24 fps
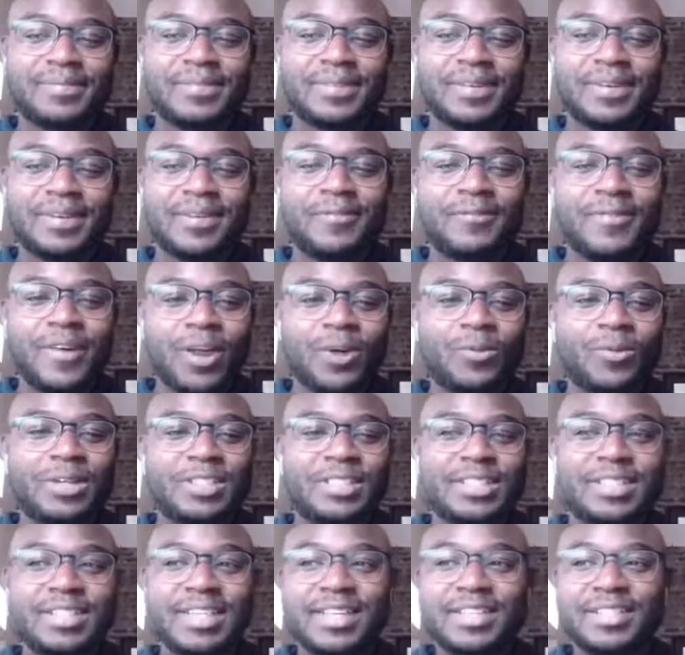Follow what she
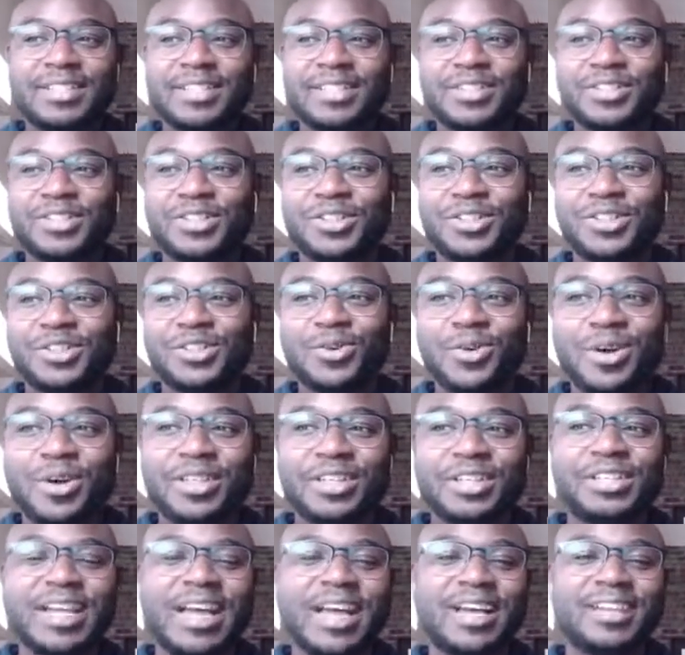teaches, join the
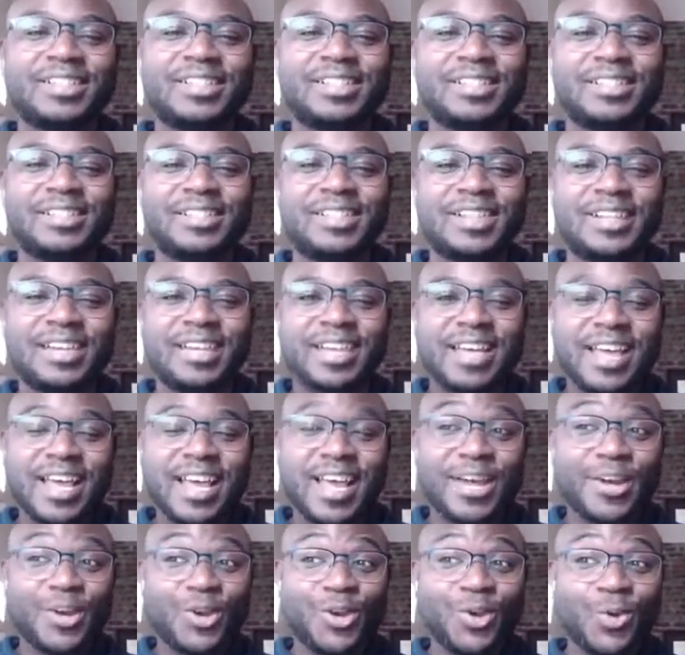challenge,
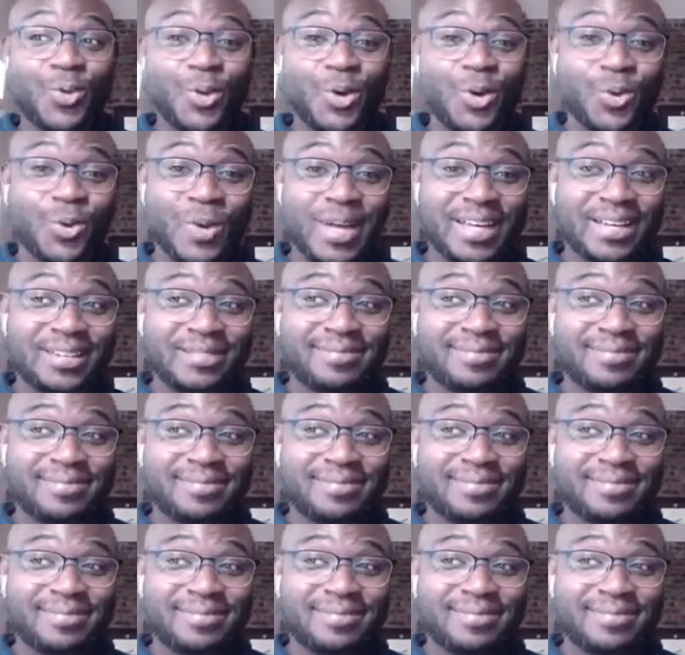and you will win.